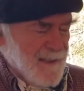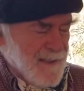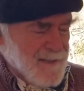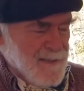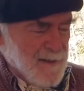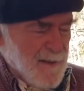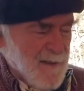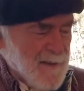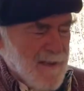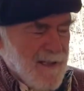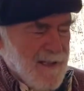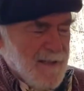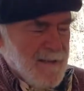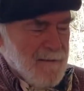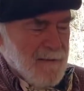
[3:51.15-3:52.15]
So
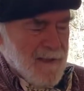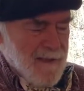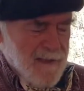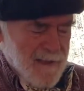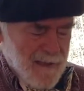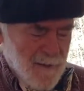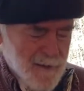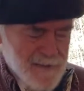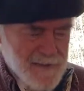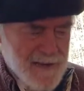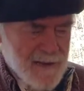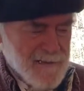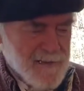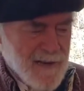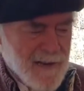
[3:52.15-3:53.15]
here's
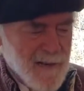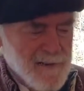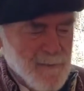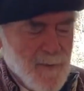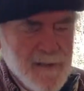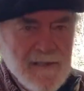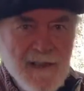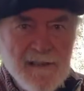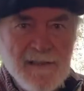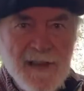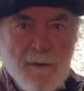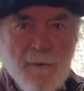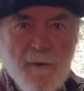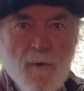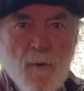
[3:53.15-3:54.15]
what it sounds
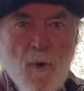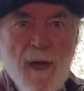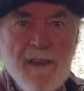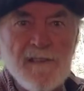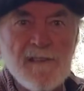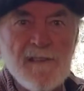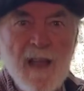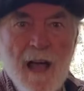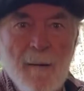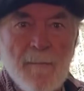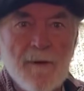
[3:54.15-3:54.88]
like with 1 stop.